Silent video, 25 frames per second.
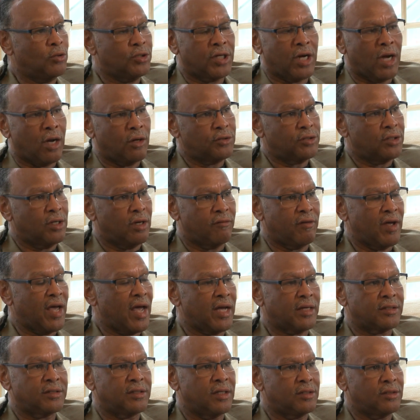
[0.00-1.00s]
child should have
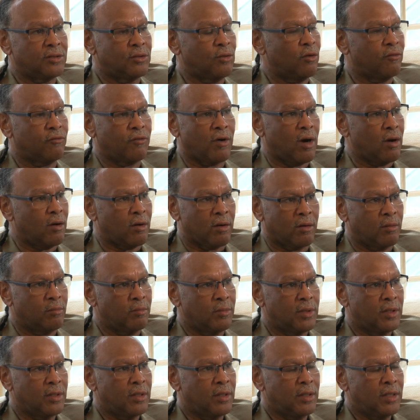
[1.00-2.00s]
access to a
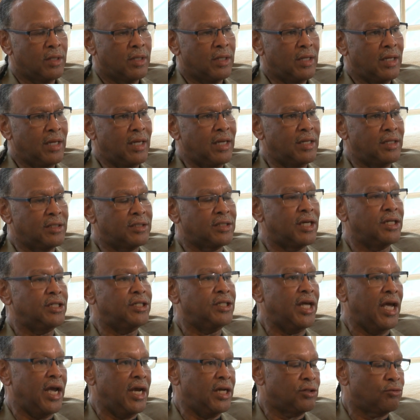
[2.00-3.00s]
firearm. It is a
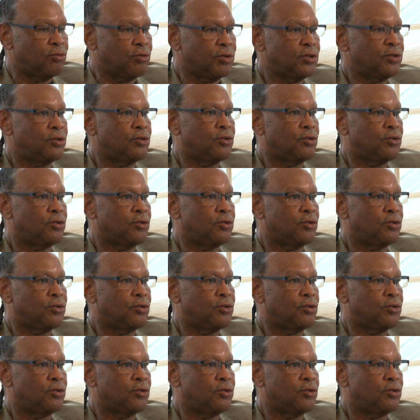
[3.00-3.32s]
dangerous